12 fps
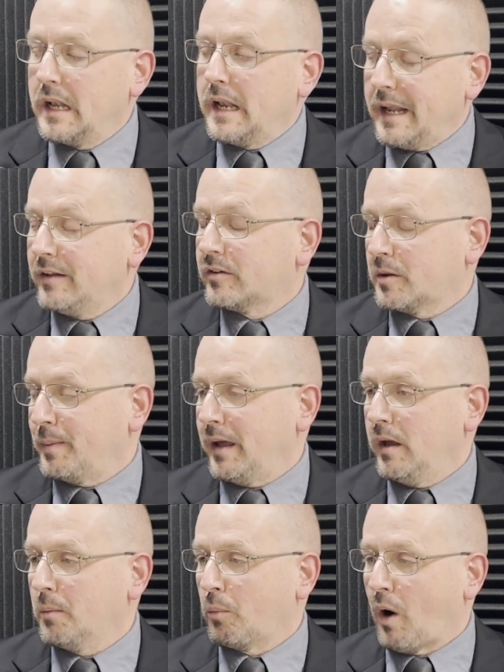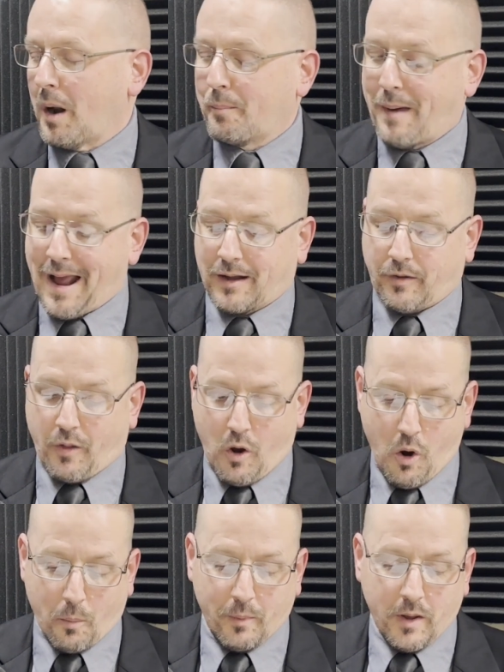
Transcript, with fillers: needs to be brought back to the home.